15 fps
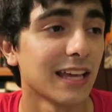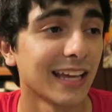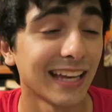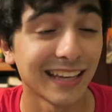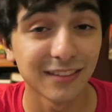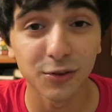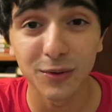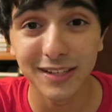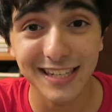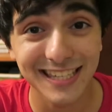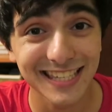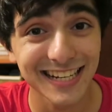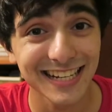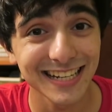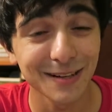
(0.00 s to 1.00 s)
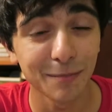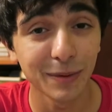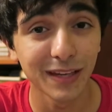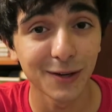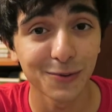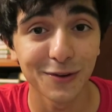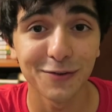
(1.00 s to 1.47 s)
It is going to suck
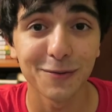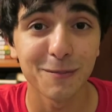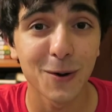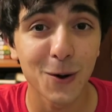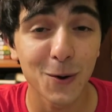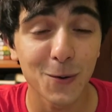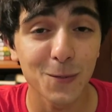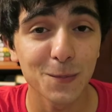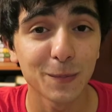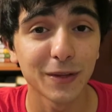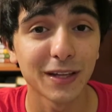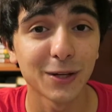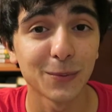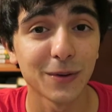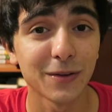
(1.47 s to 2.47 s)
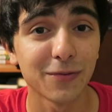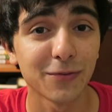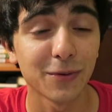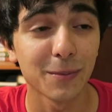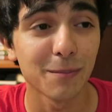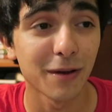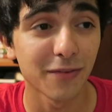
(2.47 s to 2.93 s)
being away from home, being away
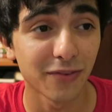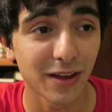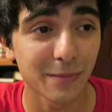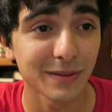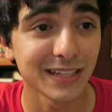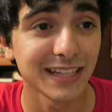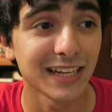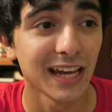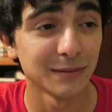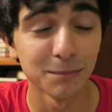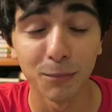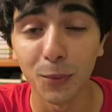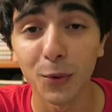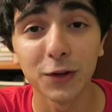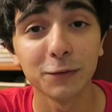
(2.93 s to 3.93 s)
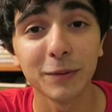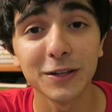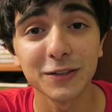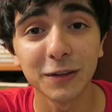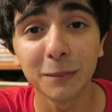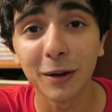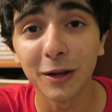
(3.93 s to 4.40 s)
from my family, more
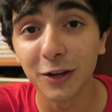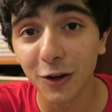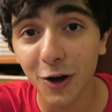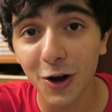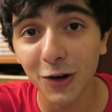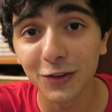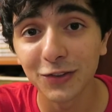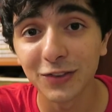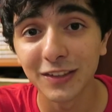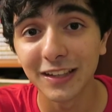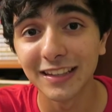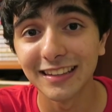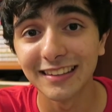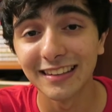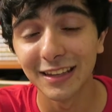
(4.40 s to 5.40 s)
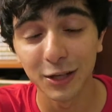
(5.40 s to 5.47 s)
especially my dogs, because,